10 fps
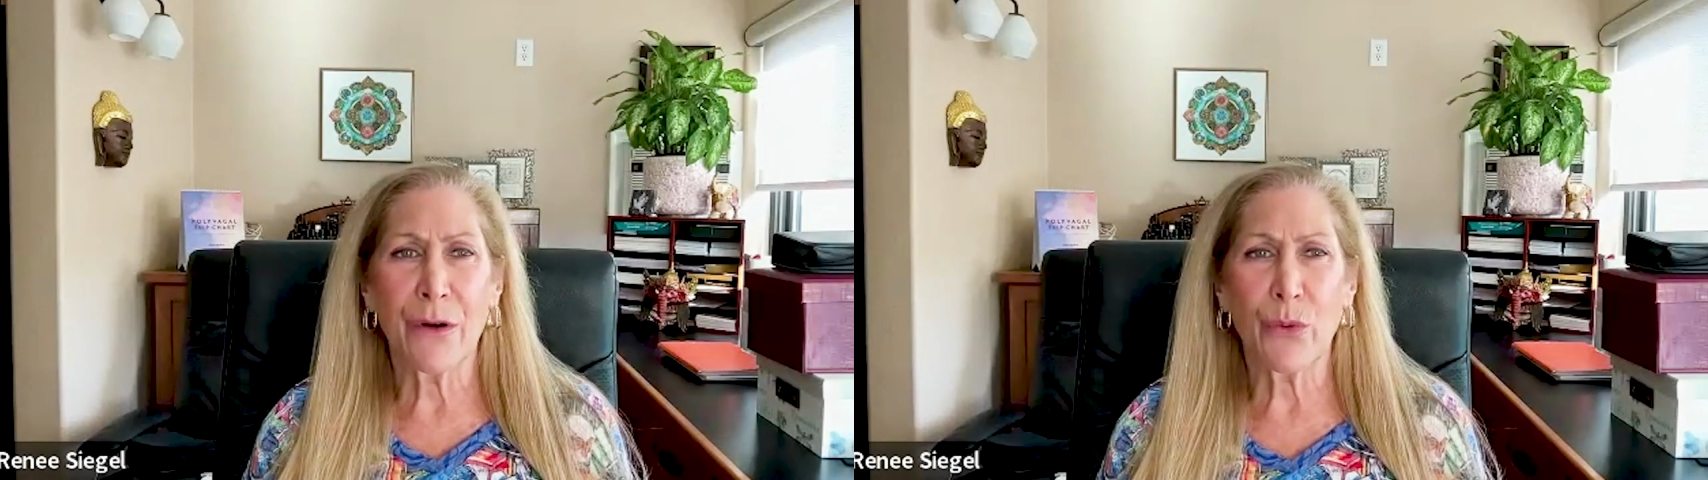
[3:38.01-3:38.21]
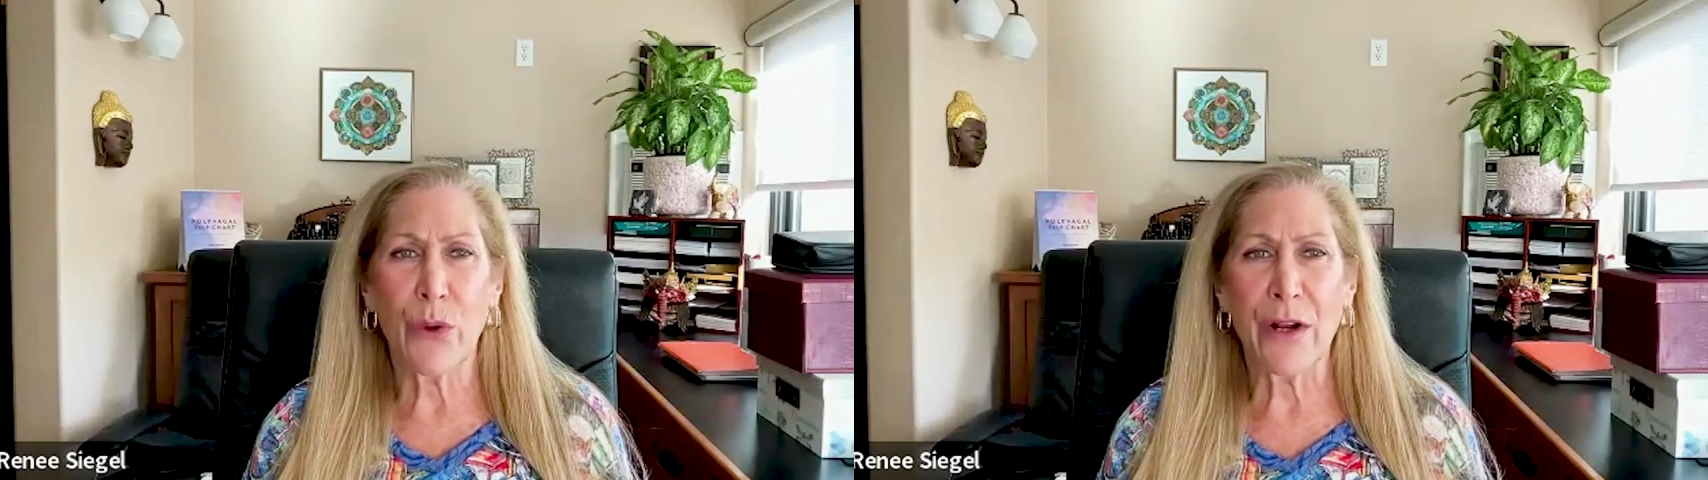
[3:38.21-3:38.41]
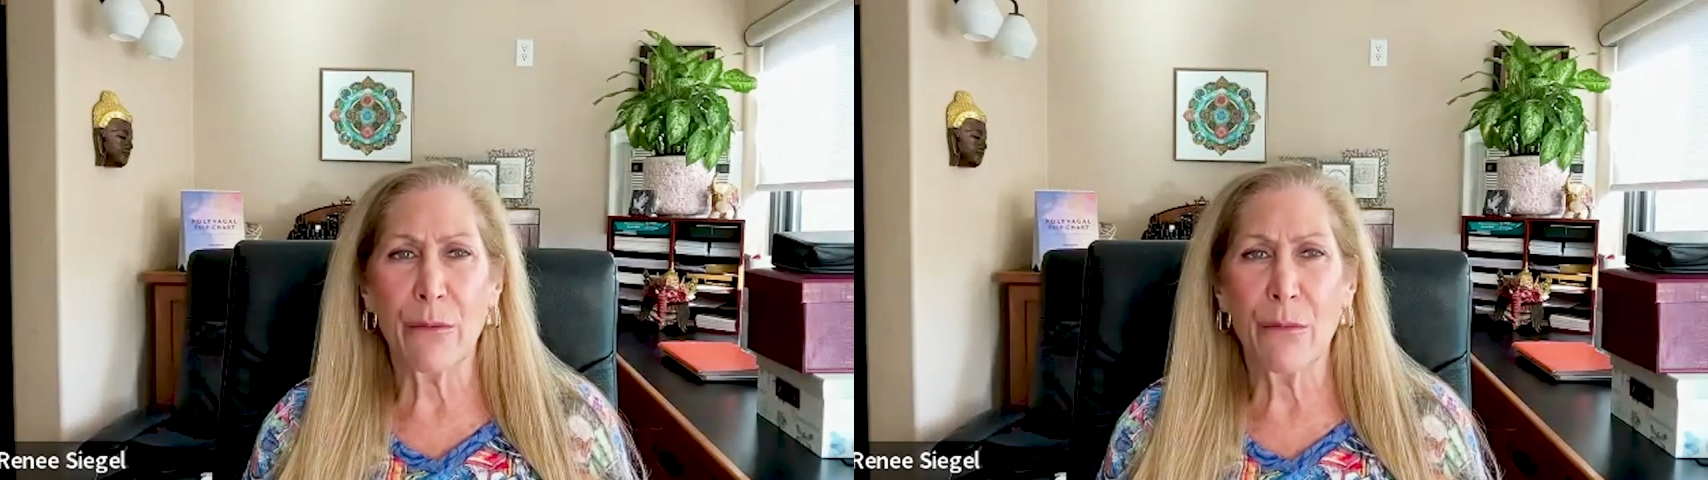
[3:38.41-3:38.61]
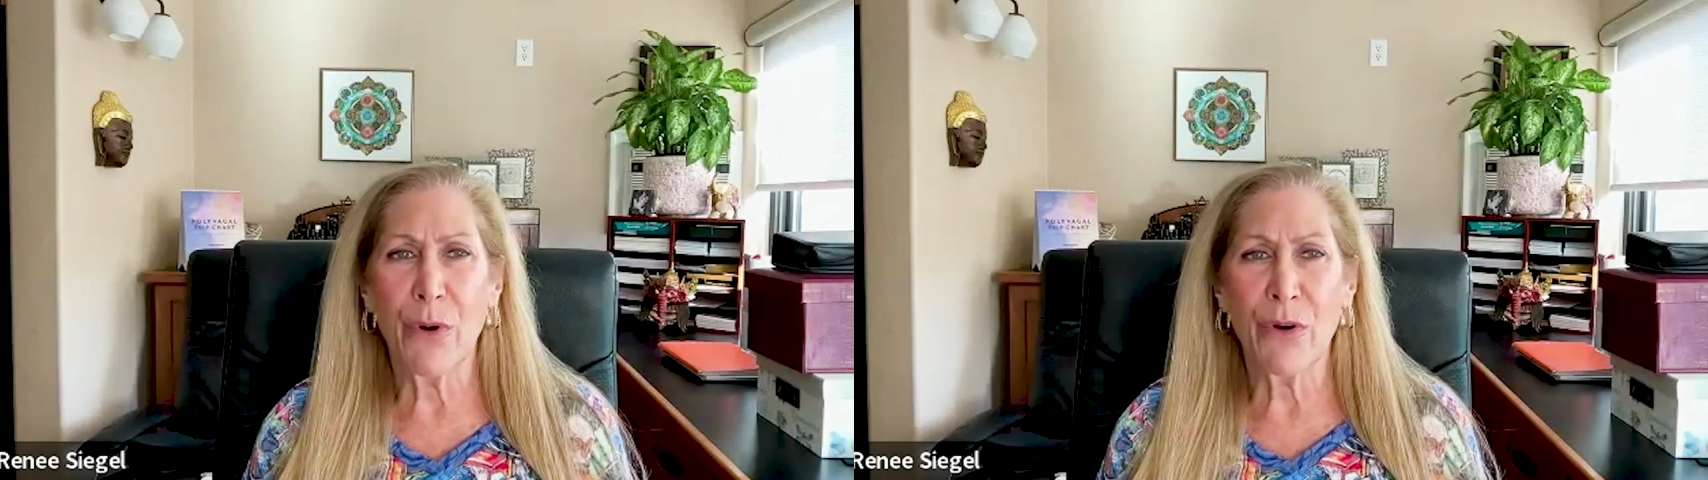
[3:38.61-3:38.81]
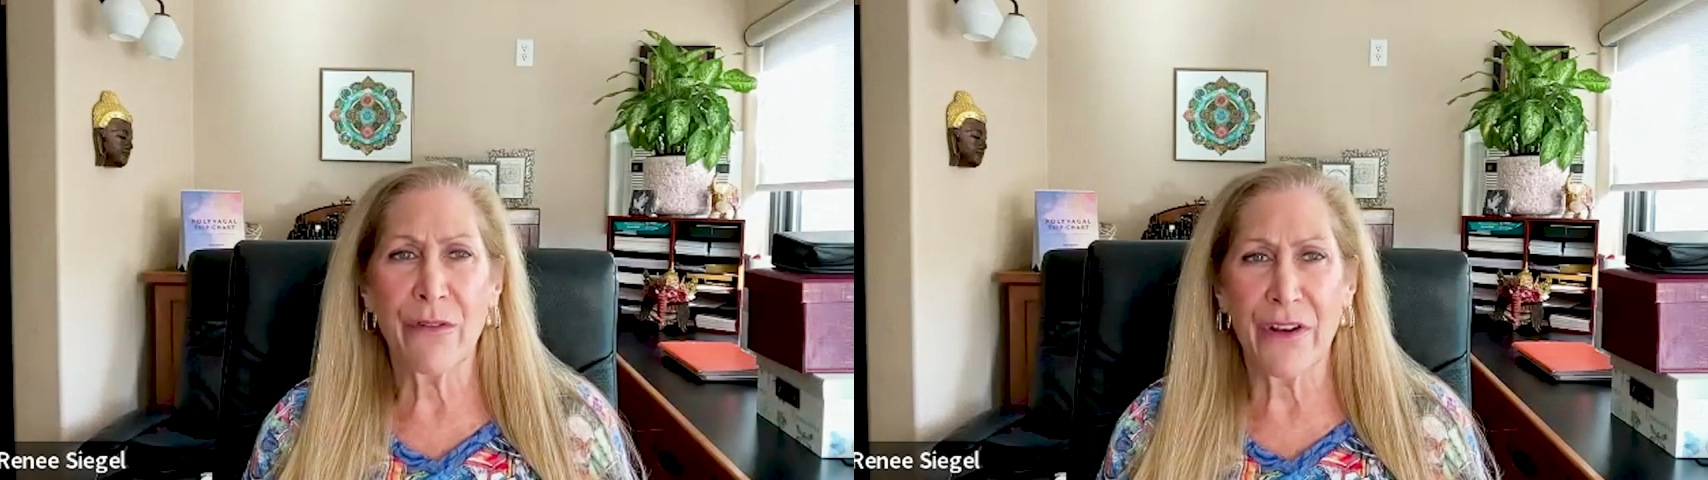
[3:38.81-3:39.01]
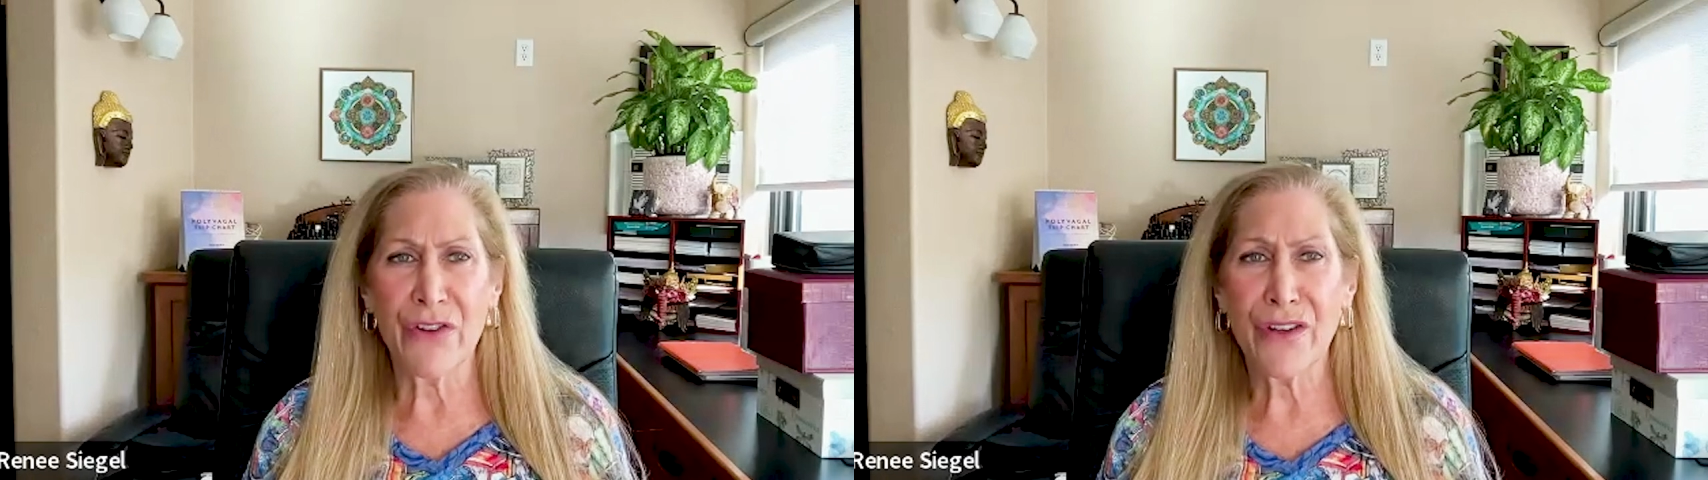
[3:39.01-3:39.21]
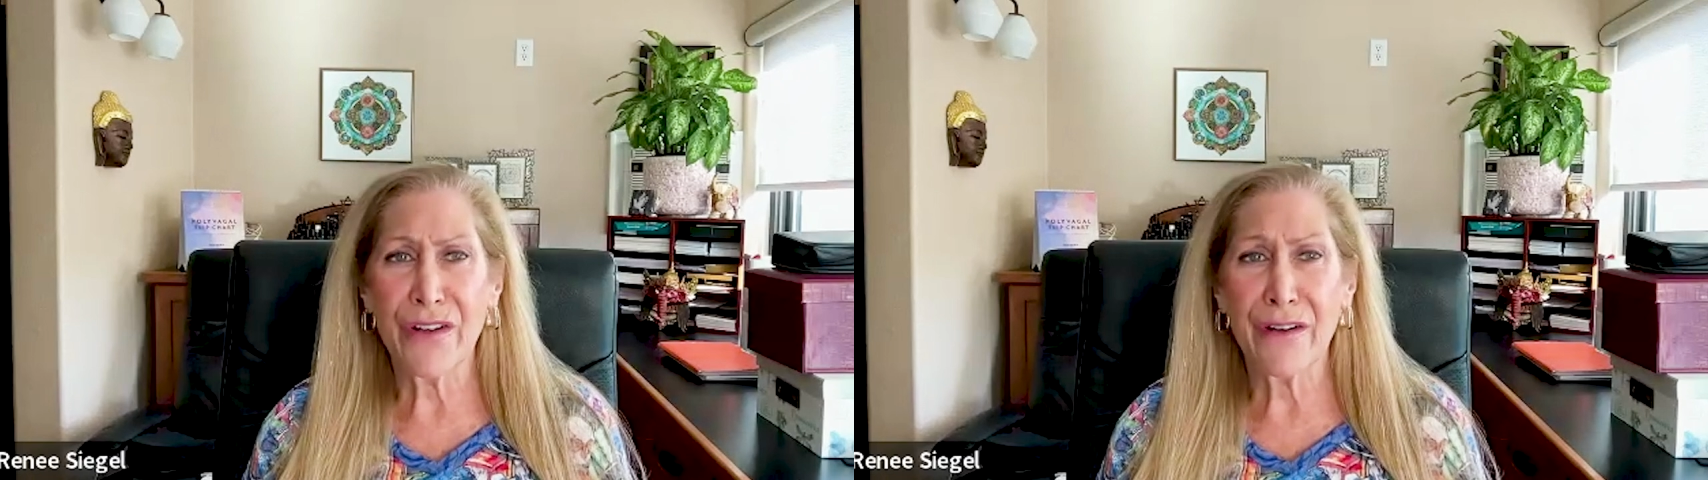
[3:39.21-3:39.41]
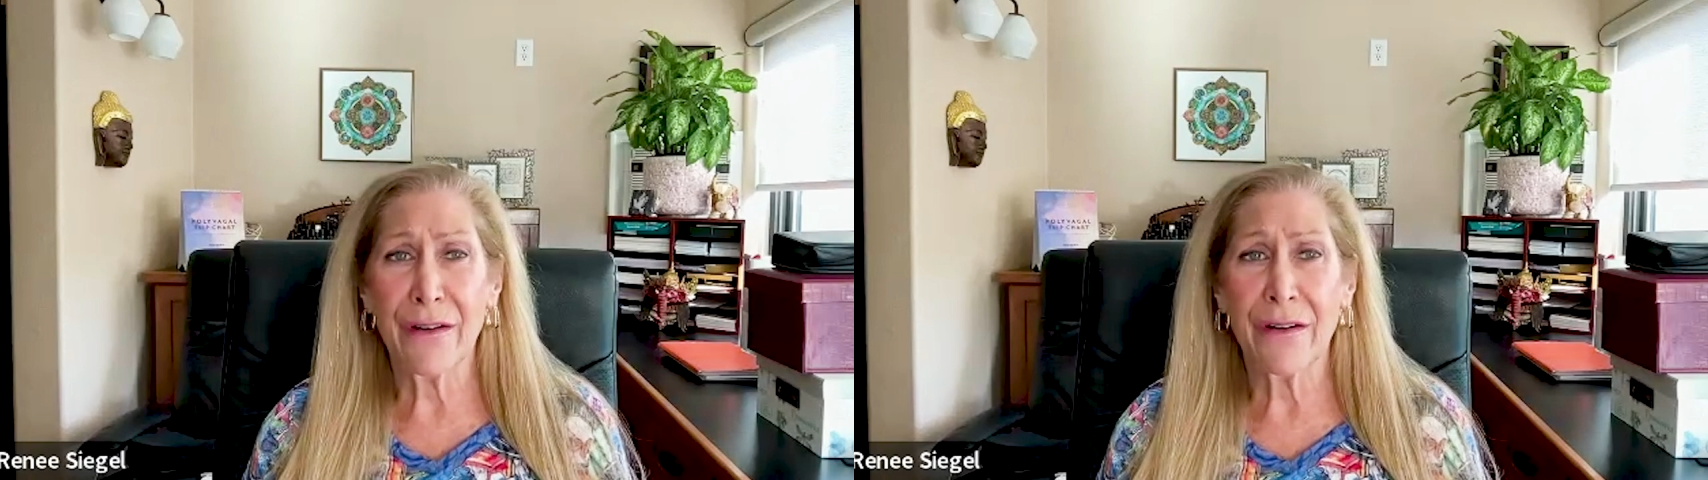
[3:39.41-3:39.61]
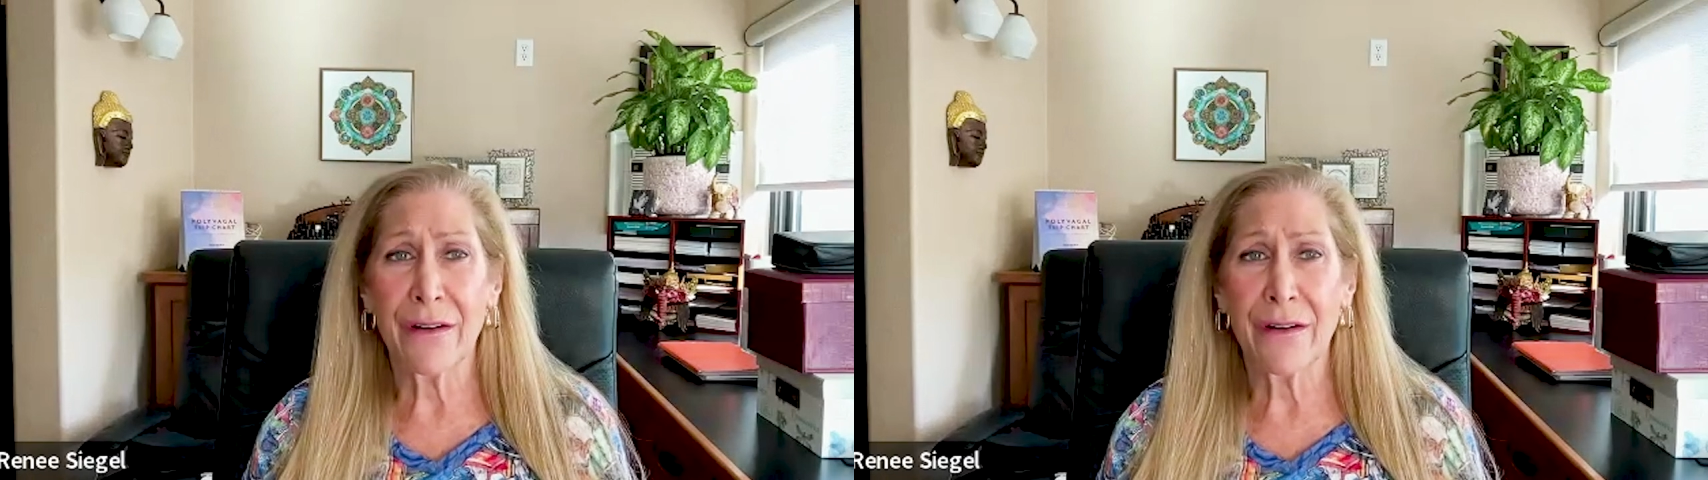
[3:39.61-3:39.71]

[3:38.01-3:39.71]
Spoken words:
greater motivation